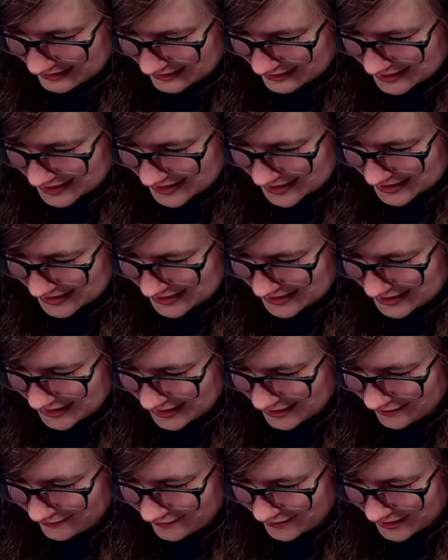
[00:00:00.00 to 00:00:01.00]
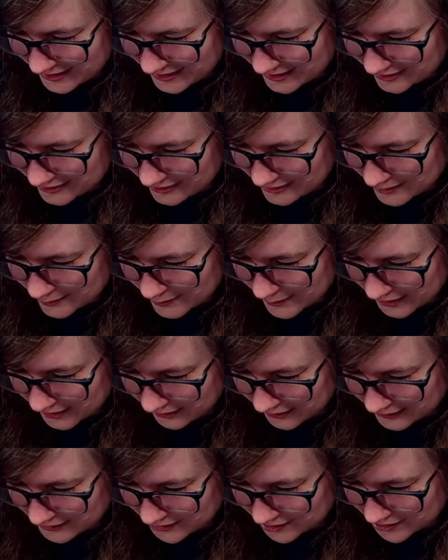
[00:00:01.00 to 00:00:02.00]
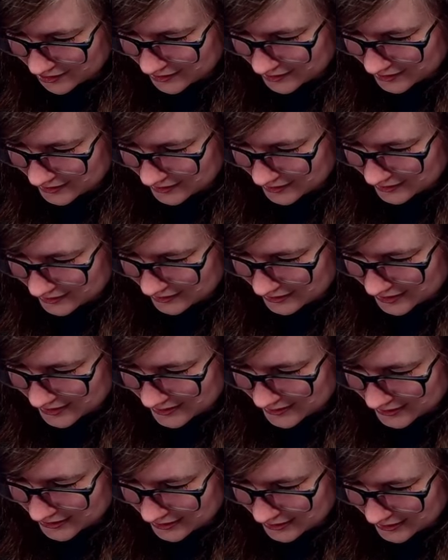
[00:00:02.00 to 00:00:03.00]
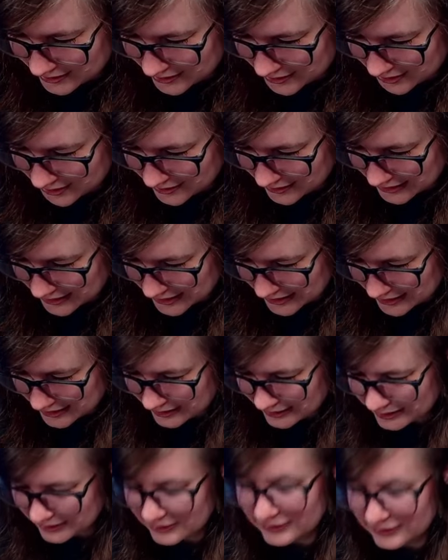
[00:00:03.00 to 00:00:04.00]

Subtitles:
Just infinite arm glitch. What you got here?